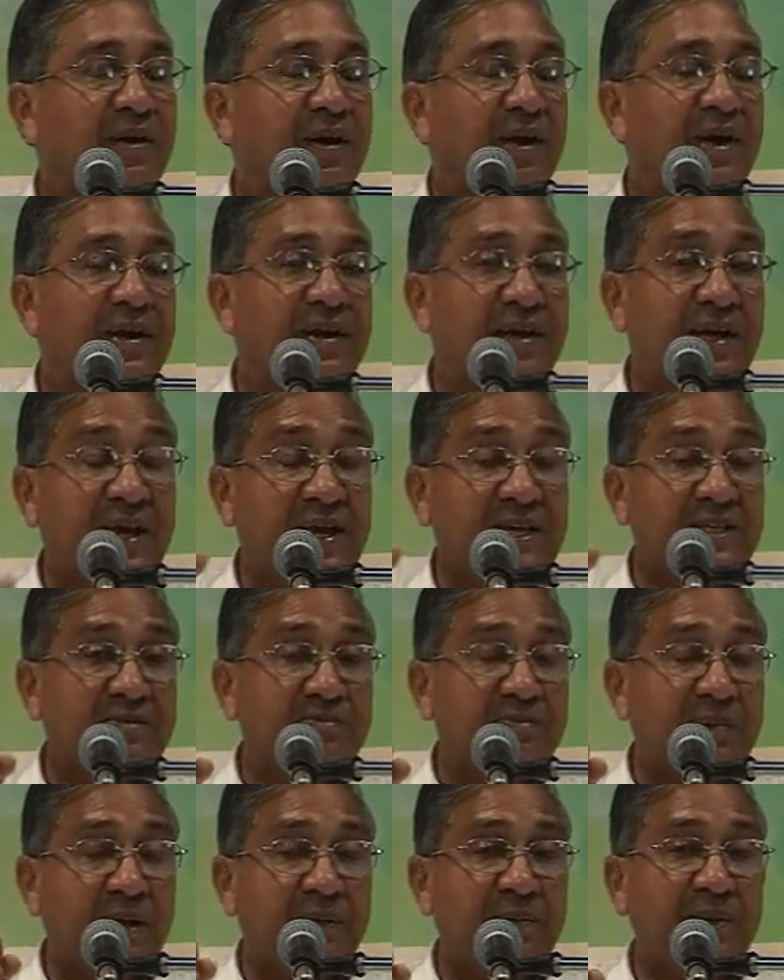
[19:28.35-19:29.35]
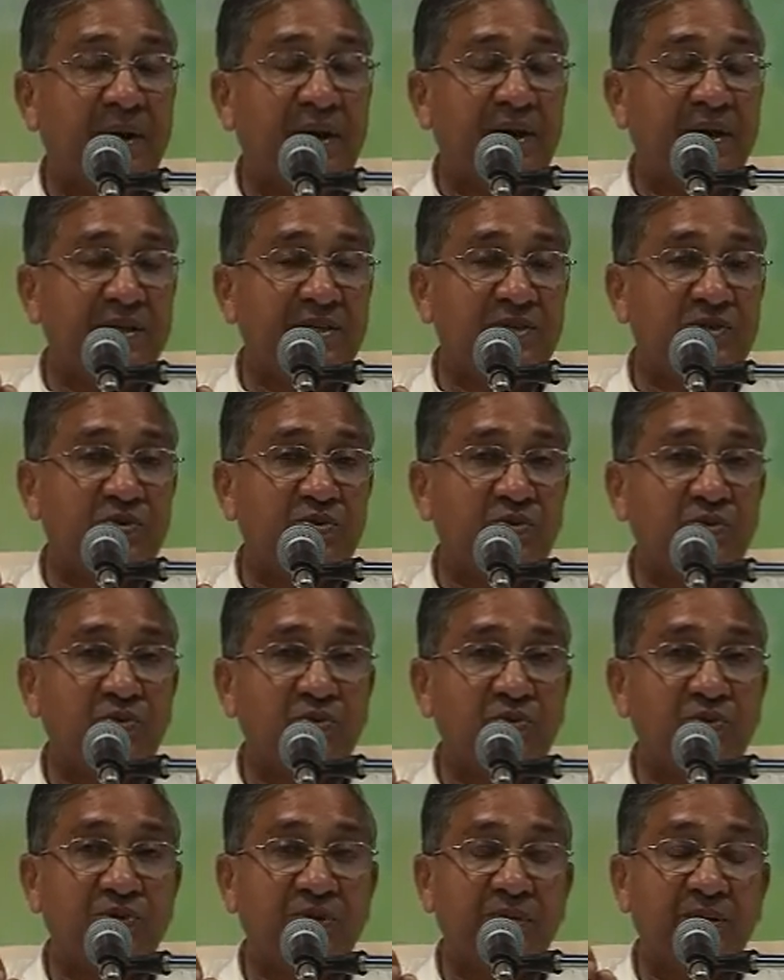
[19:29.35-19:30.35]
And as Baba has to
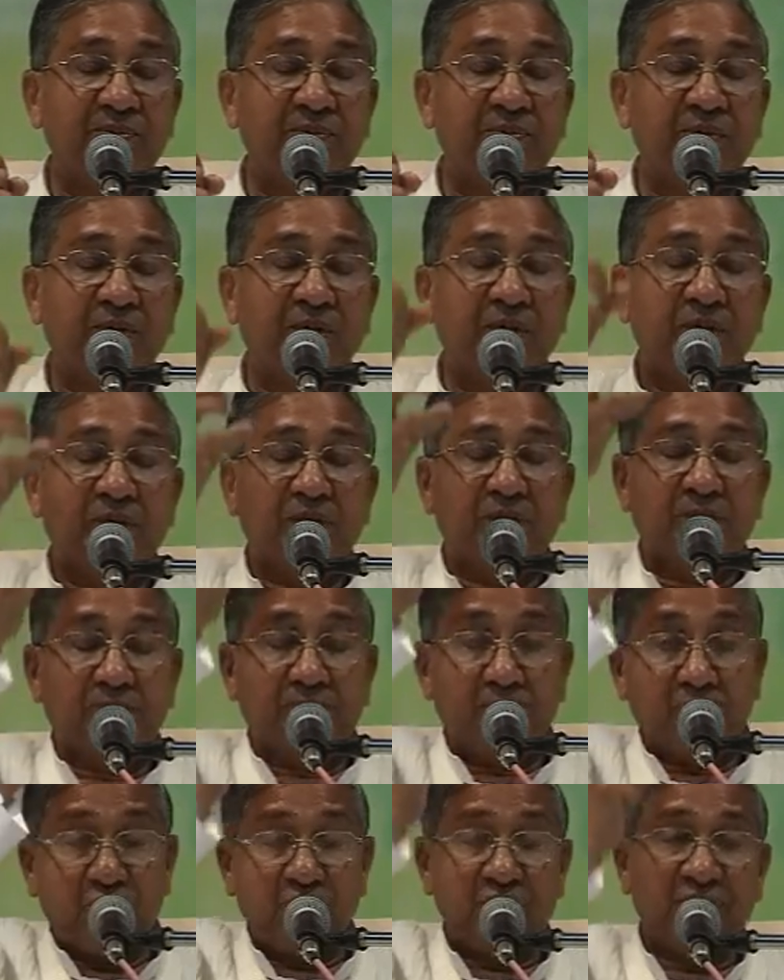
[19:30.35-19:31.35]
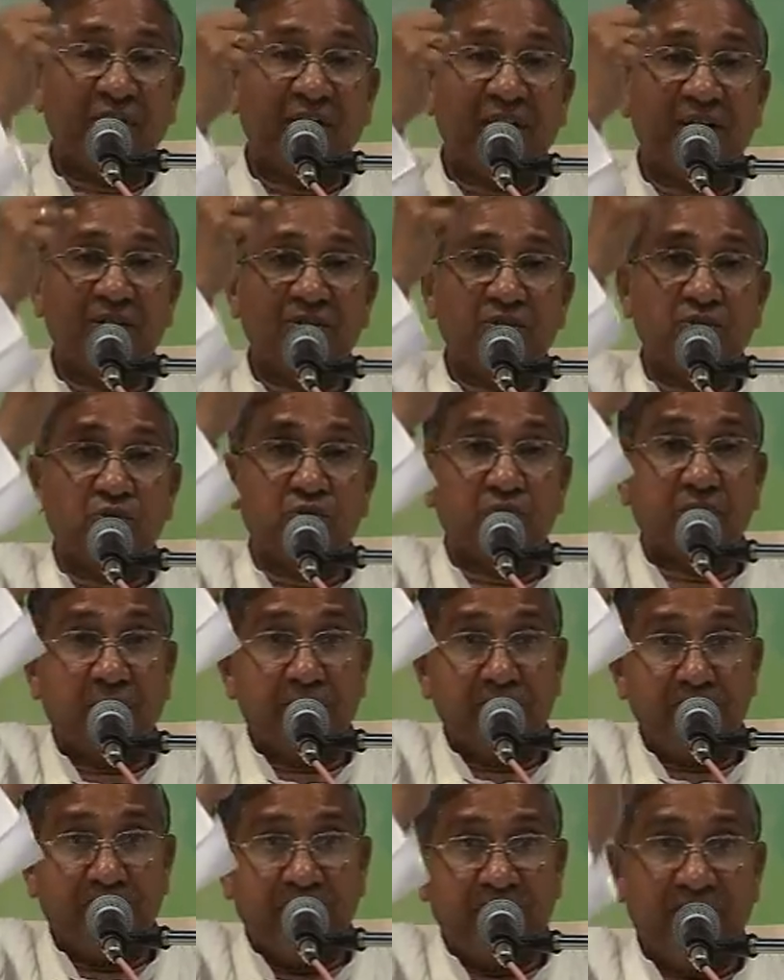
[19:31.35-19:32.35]
do some purusharth to
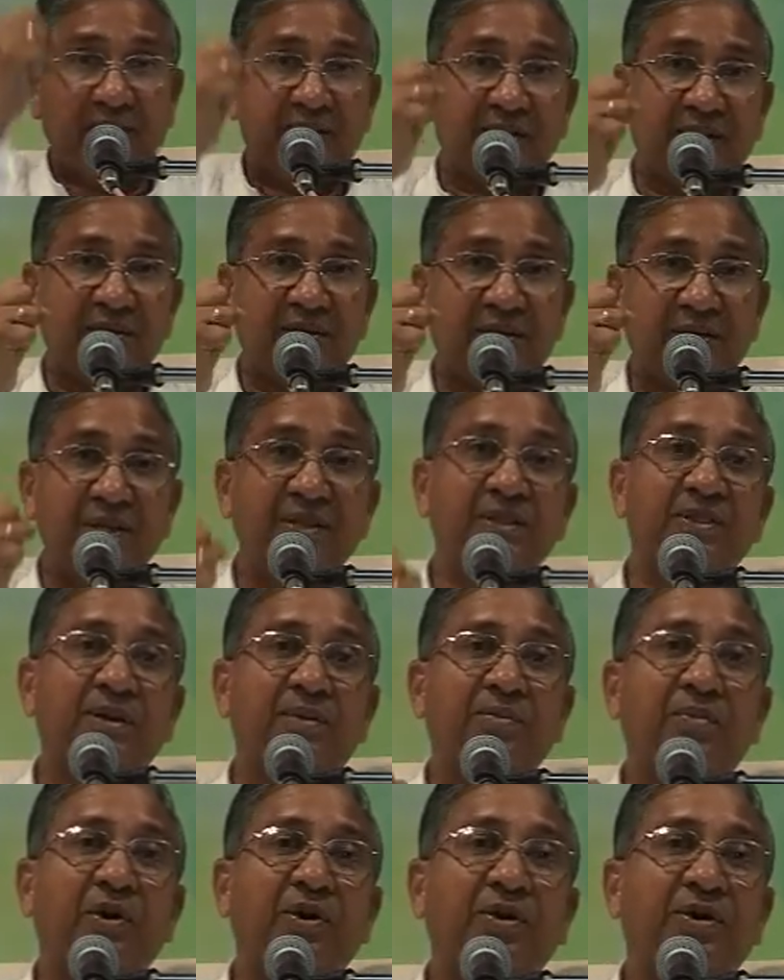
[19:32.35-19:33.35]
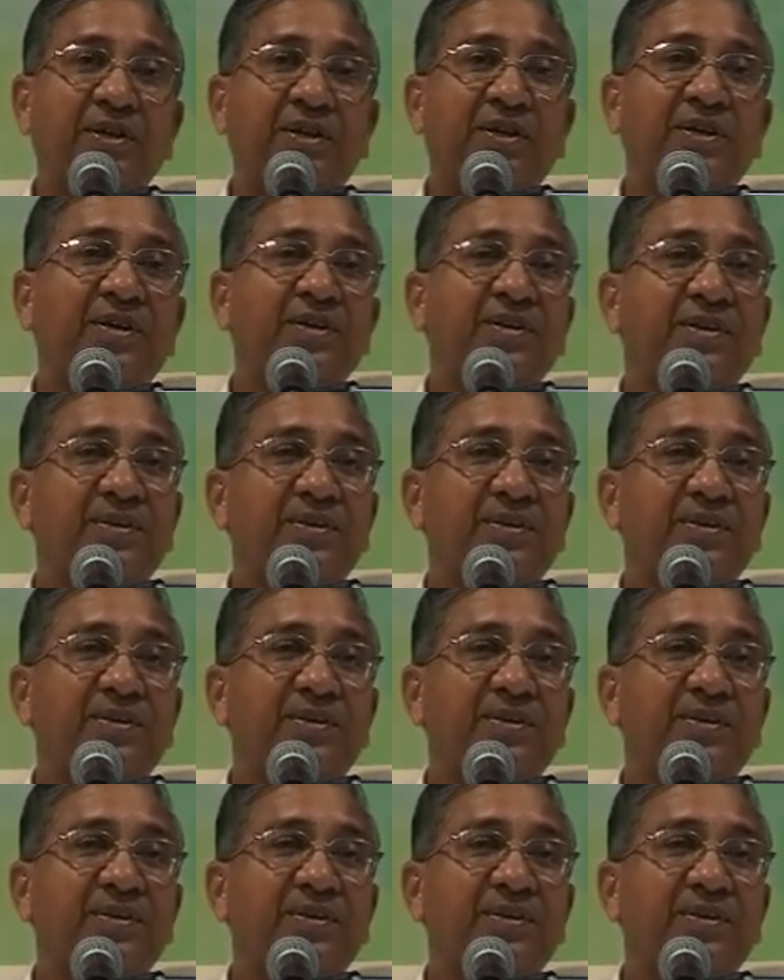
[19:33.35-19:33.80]
come back in the body,